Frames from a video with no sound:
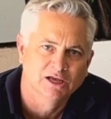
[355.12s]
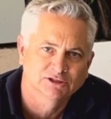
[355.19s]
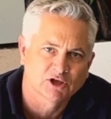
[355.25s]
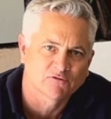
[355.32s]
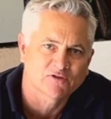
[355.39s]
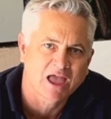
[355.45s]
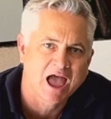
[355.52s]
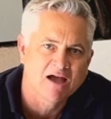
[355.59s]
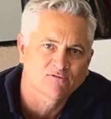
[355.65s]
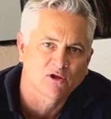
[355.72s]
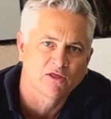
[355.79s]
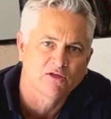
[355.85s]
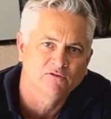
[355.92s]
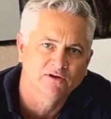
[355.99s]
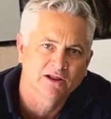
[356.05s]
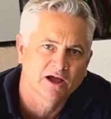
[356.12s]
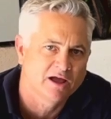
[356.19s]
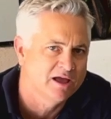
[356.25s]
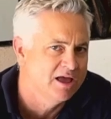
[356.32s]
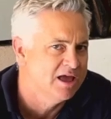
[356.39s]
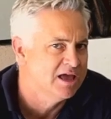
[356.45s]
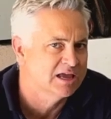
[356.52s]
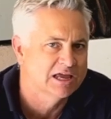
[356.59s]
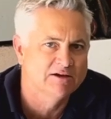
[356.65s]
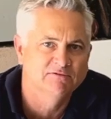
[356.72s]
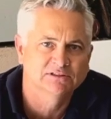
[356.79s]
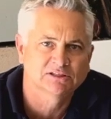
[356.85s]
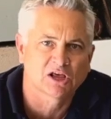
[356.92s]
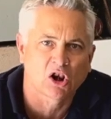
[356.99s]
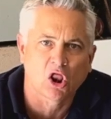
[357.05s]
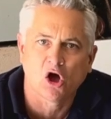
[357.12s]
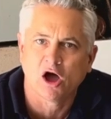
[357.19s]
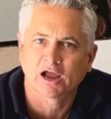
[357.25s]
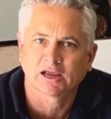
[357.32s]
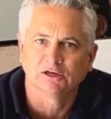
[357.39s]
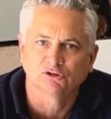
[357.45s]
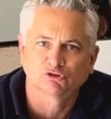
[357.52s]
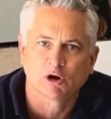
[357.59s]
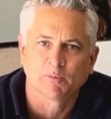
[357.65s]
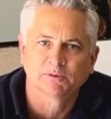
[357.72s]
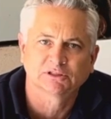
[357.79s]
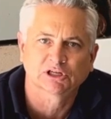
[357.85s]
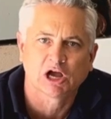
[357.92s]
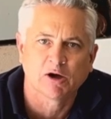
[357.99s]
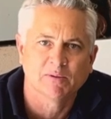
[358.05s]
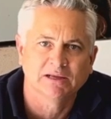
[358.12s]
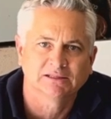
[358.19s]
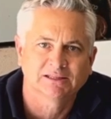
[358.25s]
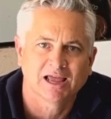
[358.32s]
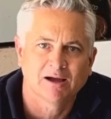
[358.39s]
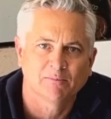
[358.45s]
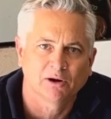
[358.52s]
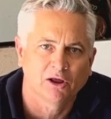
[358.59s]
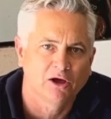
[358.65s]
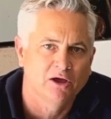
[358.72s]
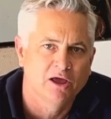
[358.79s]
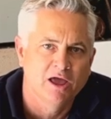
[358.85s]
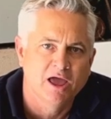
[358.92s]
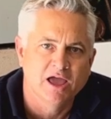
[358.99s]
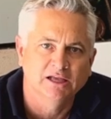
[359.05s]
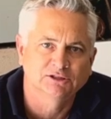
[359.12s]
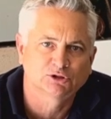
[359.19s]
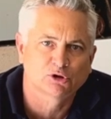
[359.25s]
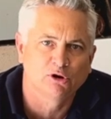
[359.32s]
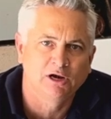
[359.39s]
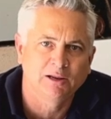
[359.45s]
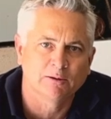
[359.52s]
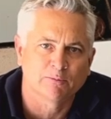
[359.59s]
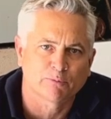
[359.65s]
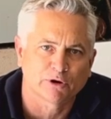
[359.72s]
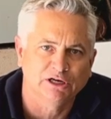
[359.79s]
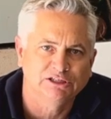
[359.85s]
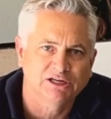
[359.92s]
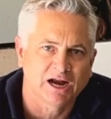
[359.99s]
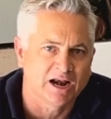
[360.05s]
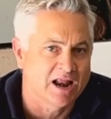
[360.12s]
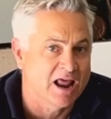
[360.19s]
So if you have liked the video, give us a like and drop us a comment down below. It's truly appreciated.